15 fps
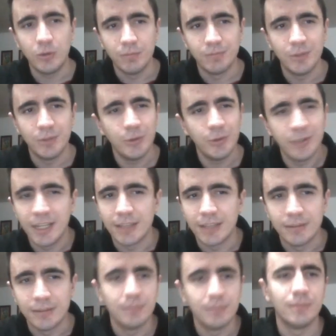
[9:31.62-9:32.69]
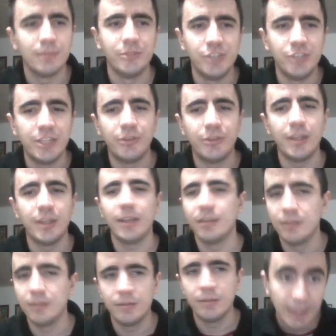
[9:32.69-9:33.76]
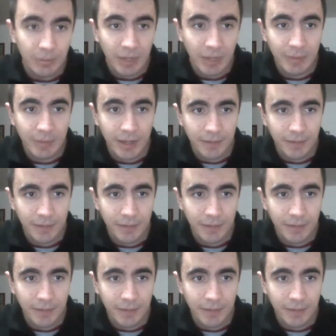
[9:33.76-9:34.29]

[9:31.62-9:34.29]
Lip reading: you're not. g3 and bye-bye.